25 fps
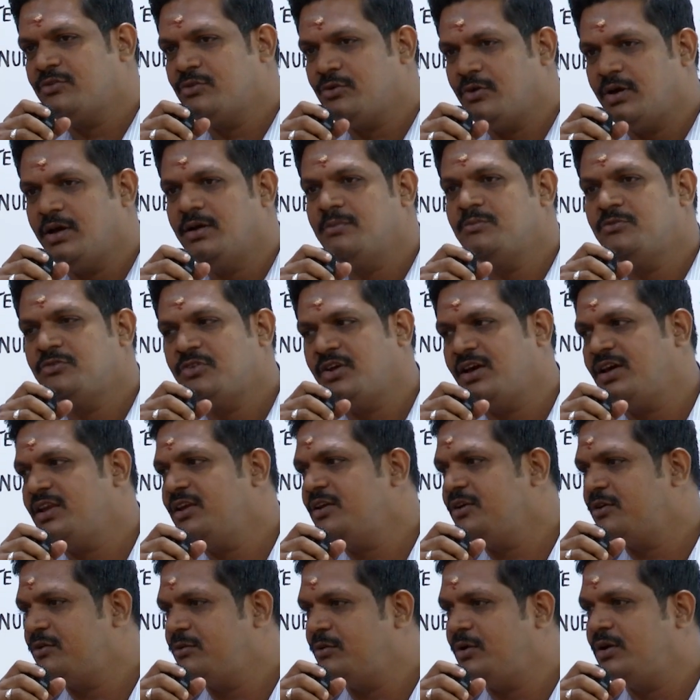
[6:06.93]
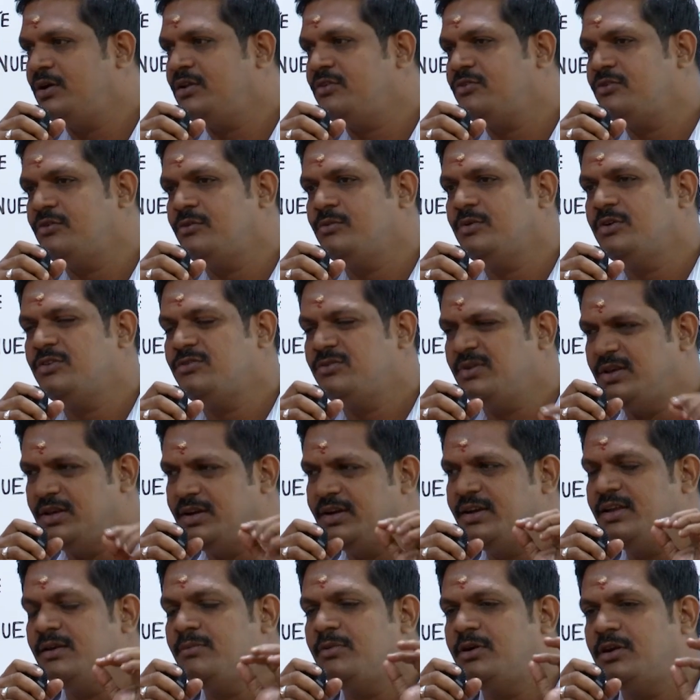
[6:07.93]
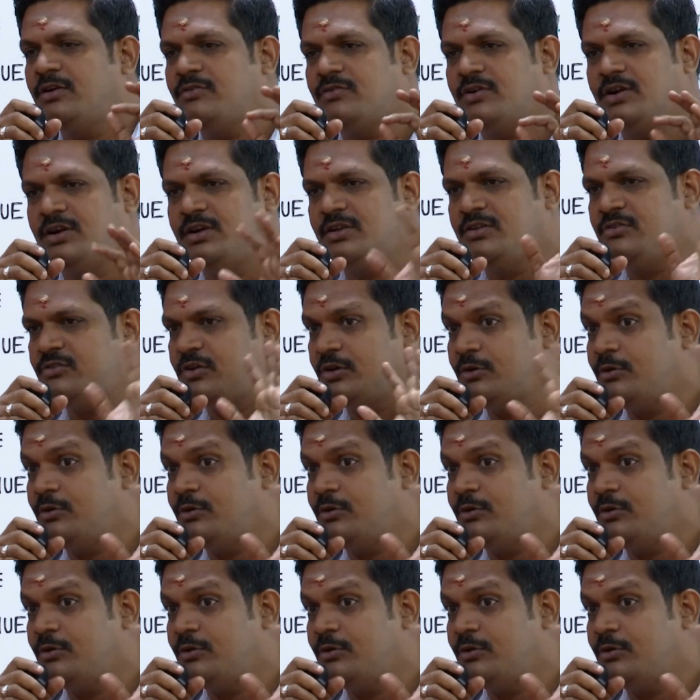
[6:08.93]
So I am sharing on what is UHV. Little bit of contents.